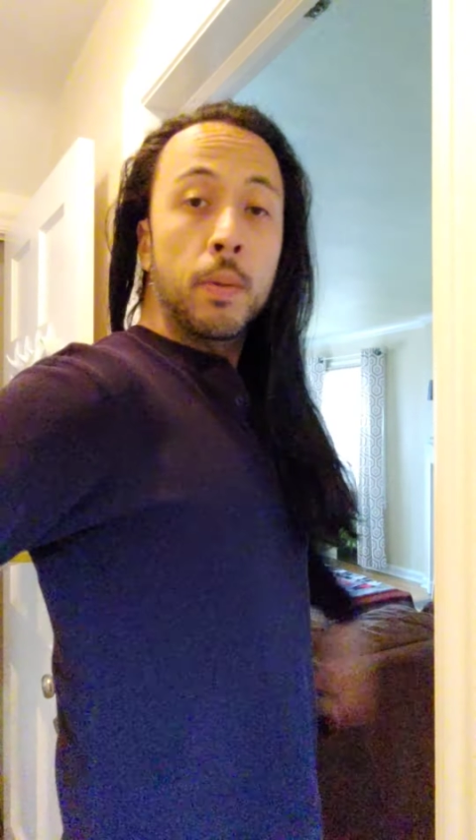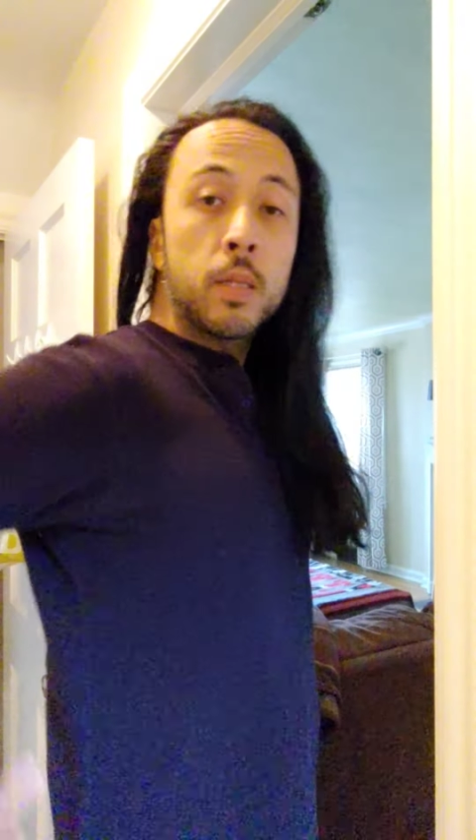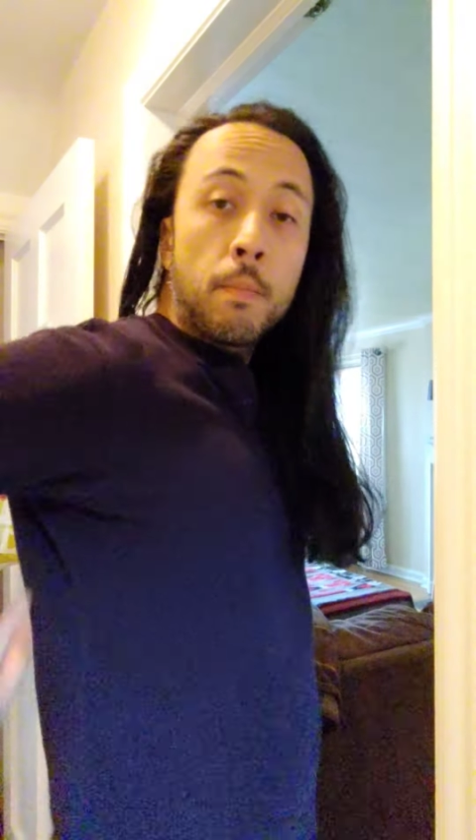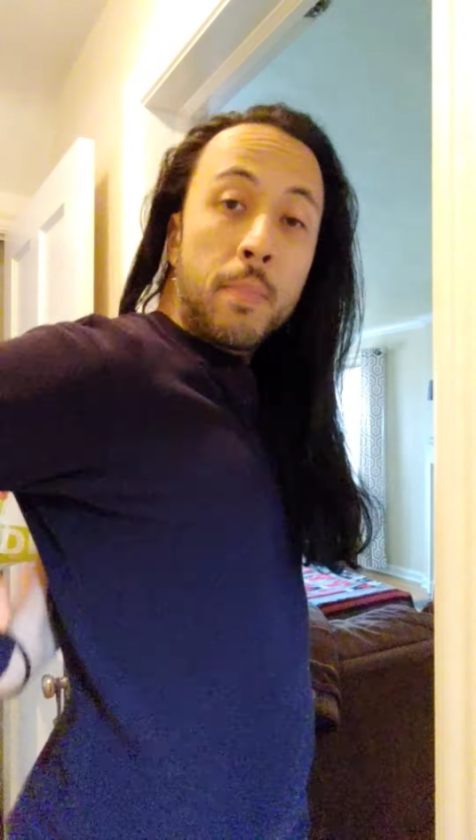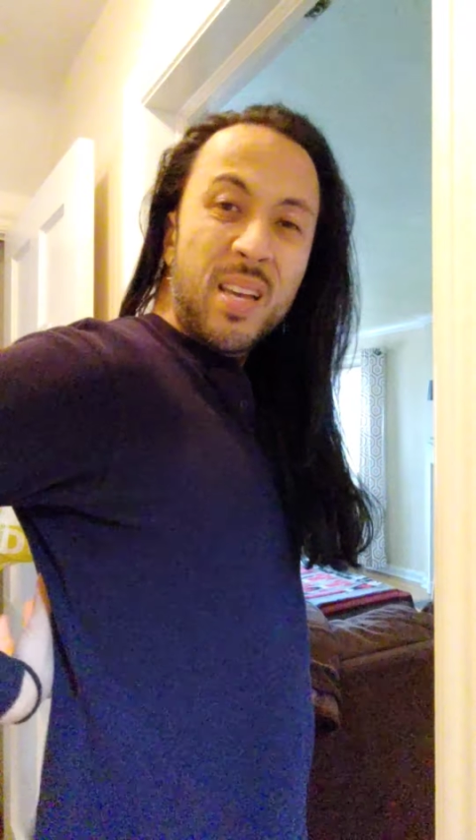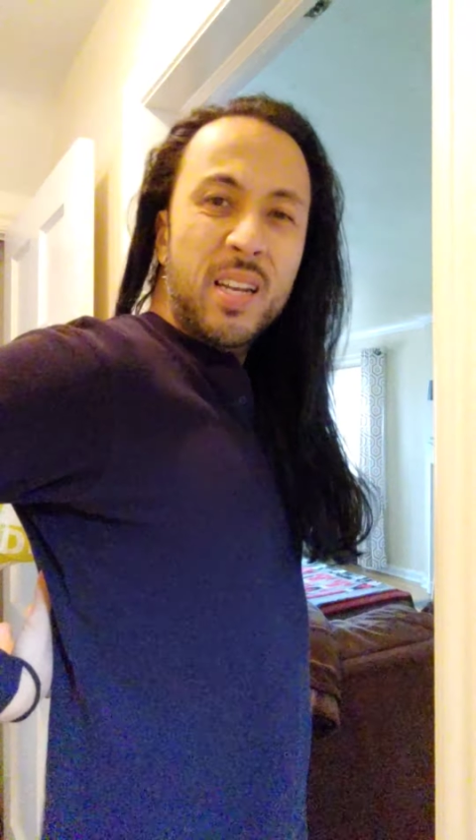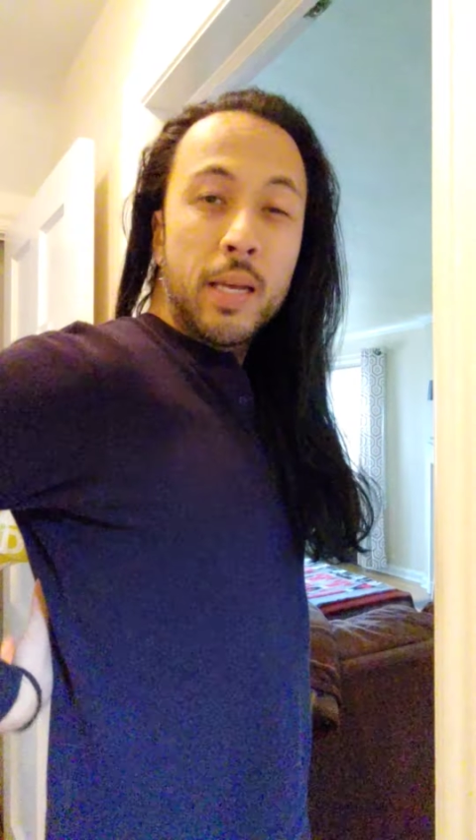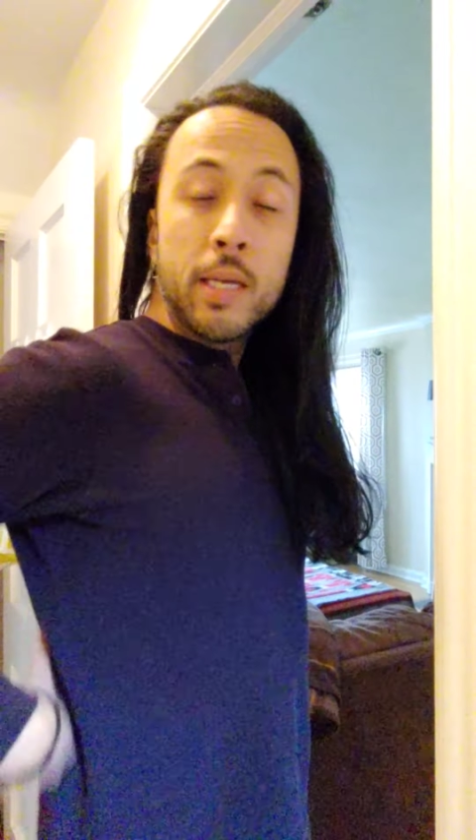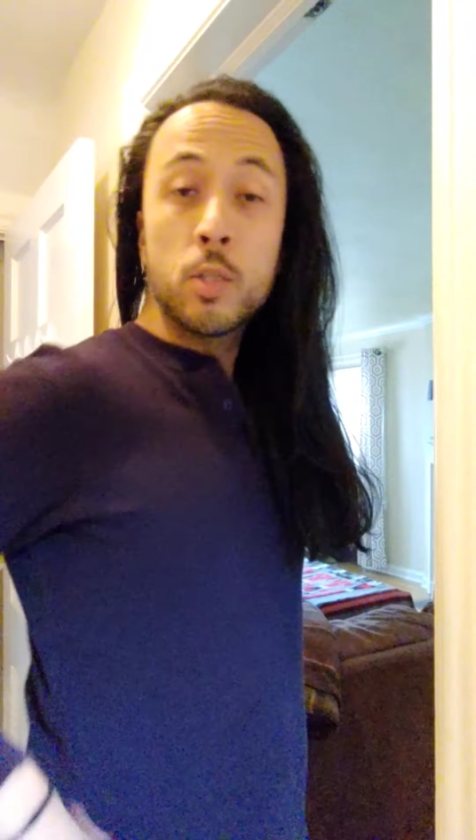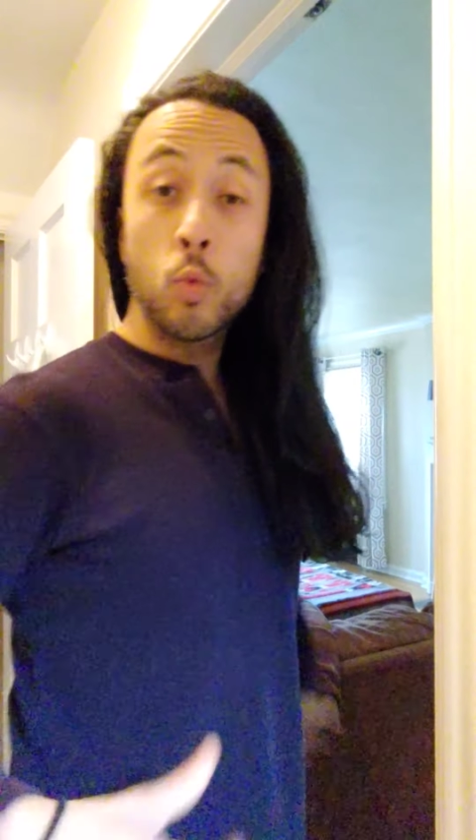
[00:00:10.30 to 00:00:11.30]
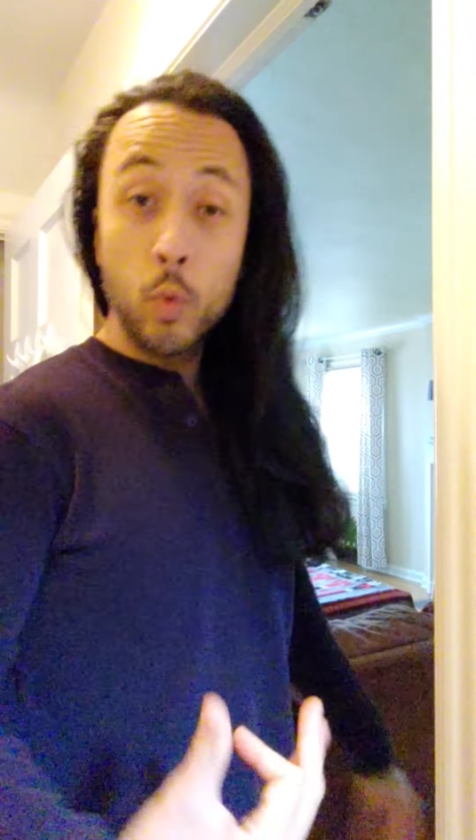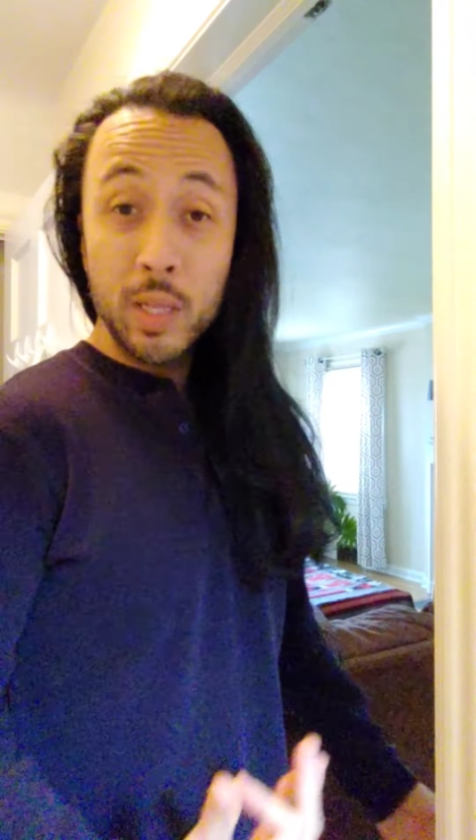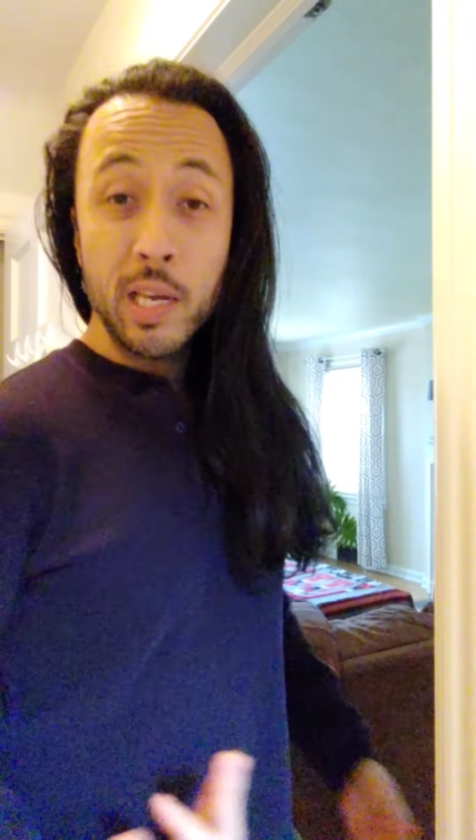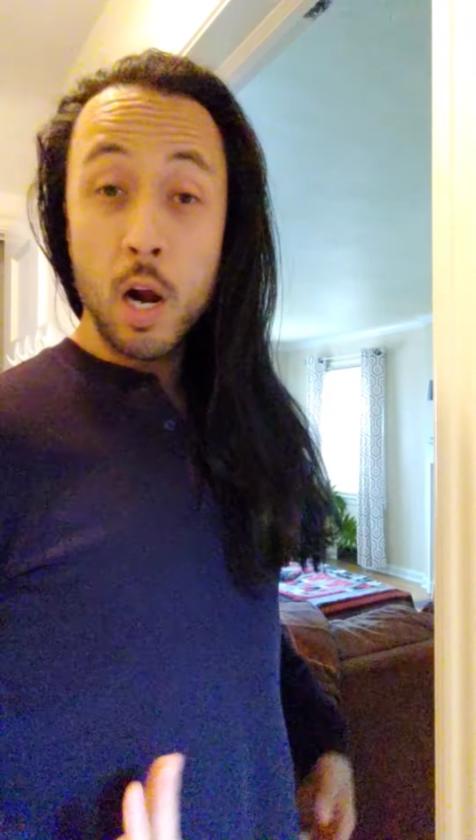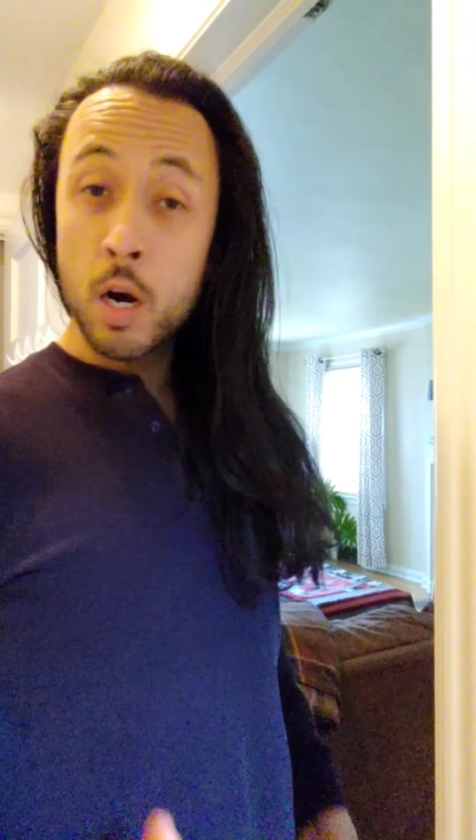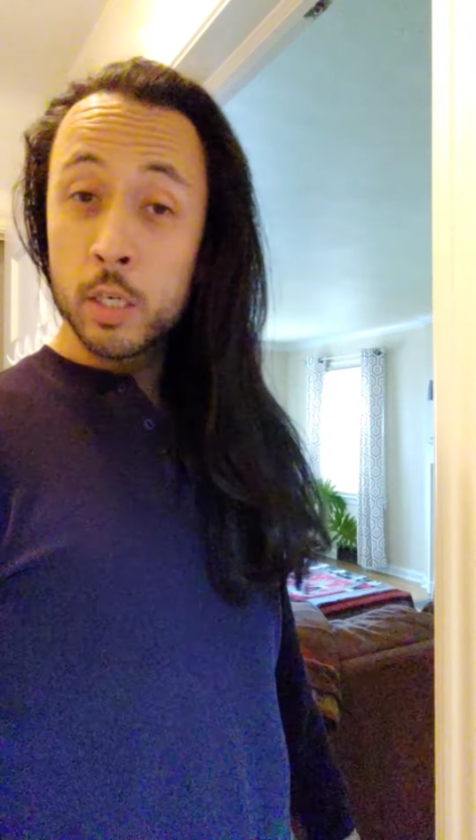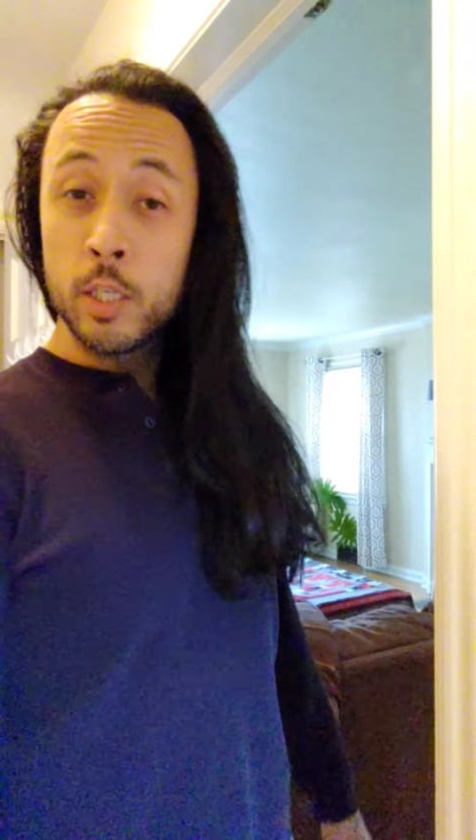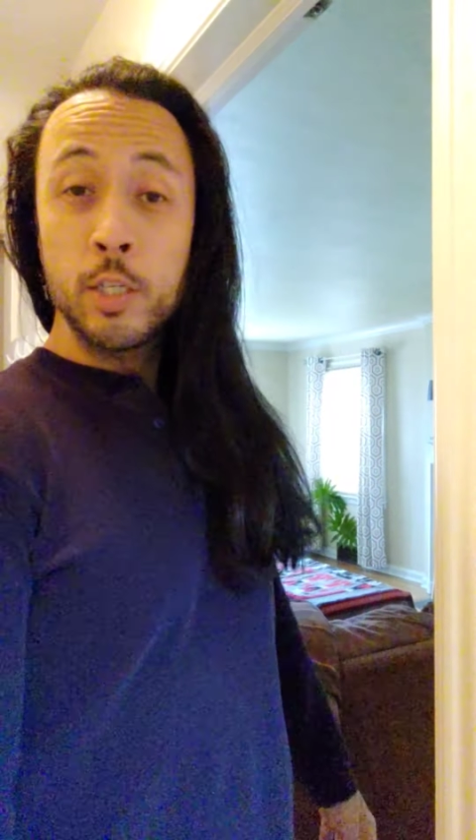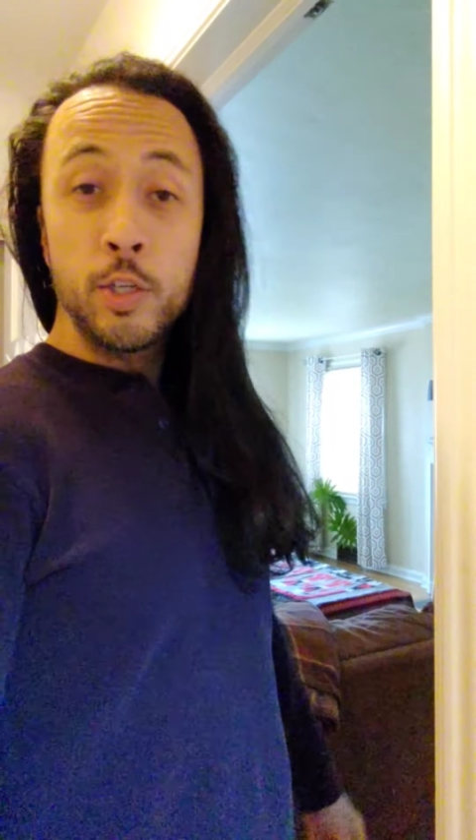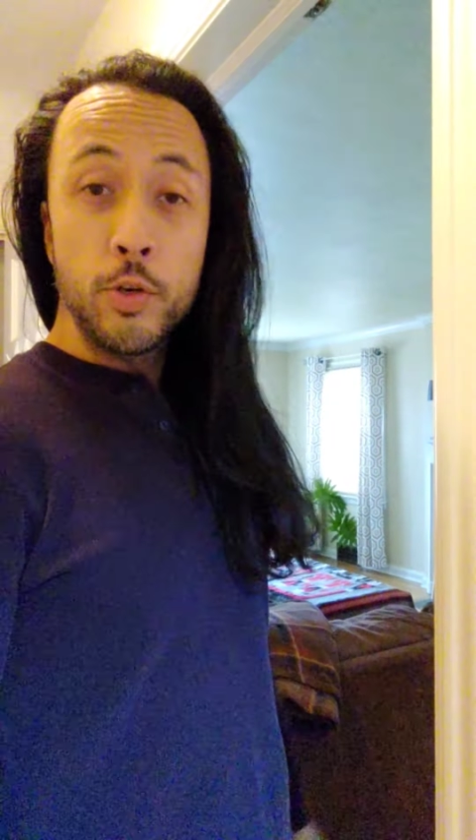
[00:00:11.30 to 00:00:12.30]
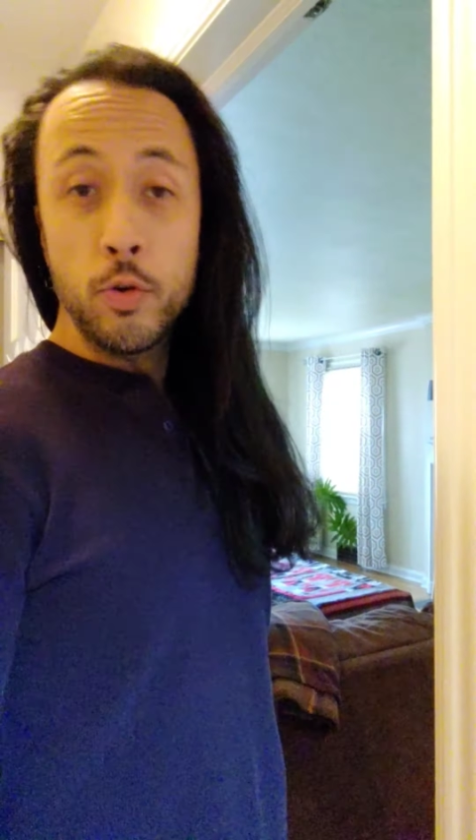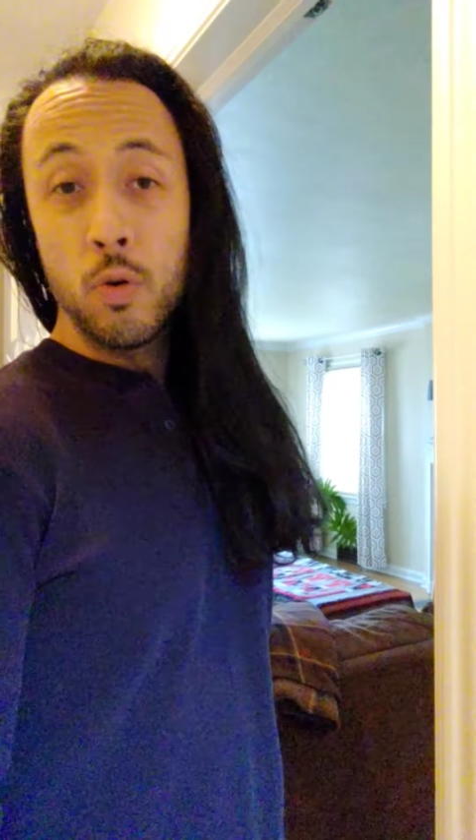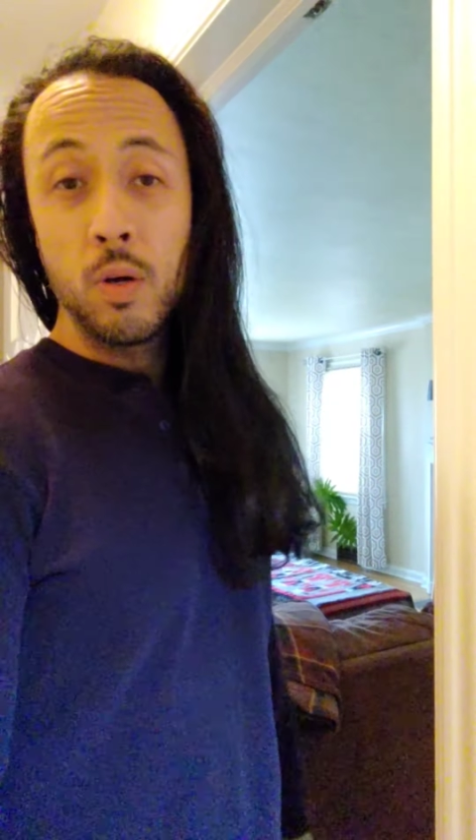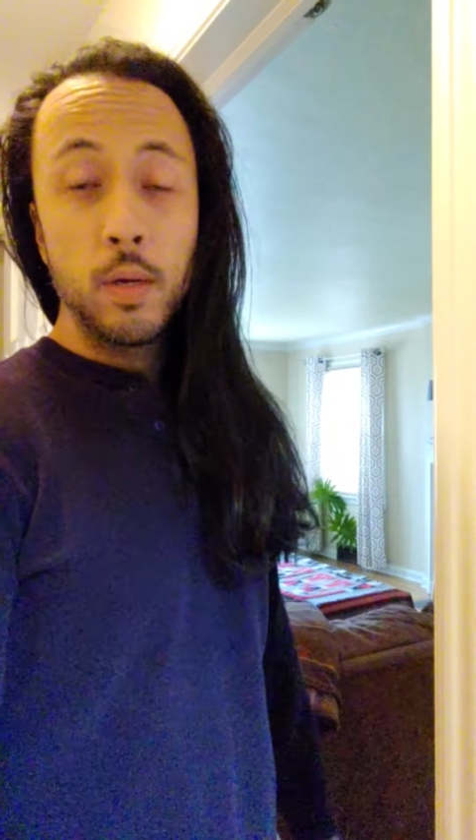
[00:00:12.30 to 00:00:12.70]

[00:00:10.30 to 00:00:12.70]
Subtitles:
the mid is really hard to do